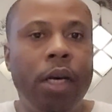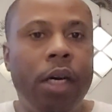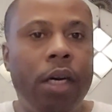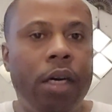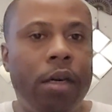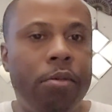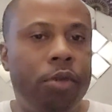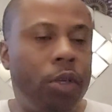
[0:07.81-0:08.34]

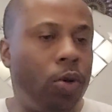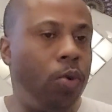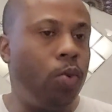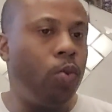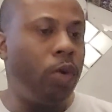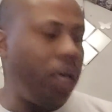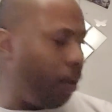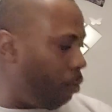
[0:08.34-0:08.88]
So
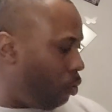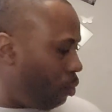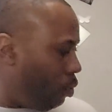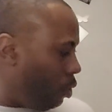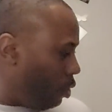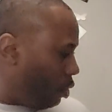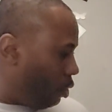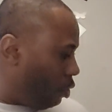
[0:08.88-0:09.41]
what I'm
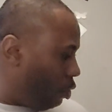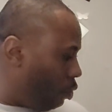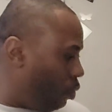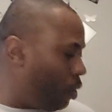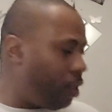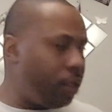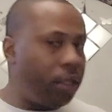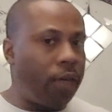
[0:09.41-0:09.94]
going to
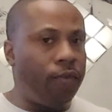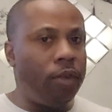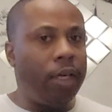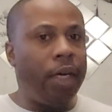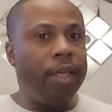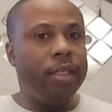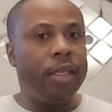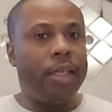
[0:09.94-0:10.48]
do is give you
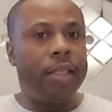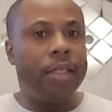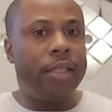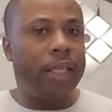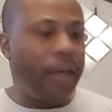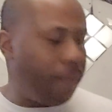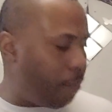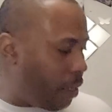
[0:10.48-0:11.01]
guys a
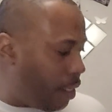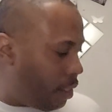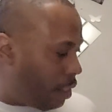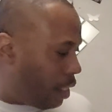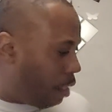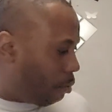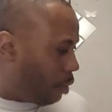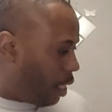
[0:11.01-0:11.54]

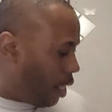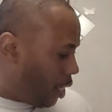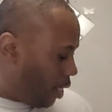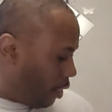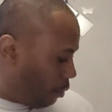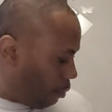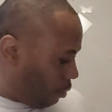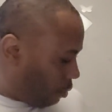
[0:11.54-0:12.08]
step-by-step
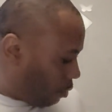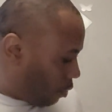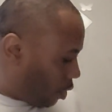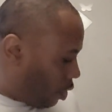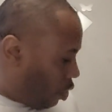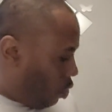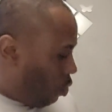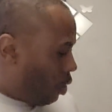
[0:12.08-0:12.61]
guide
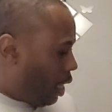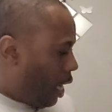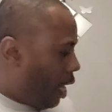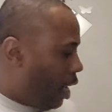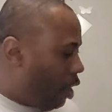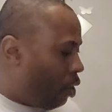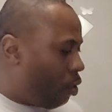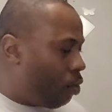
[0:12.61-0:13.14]
on
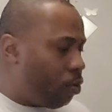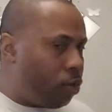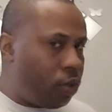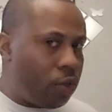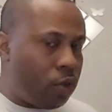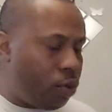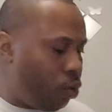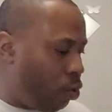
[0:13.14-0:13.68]
how
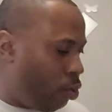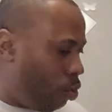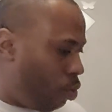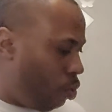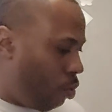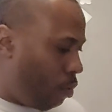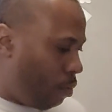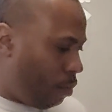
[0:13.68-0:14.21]

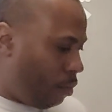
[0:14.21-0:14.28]
to.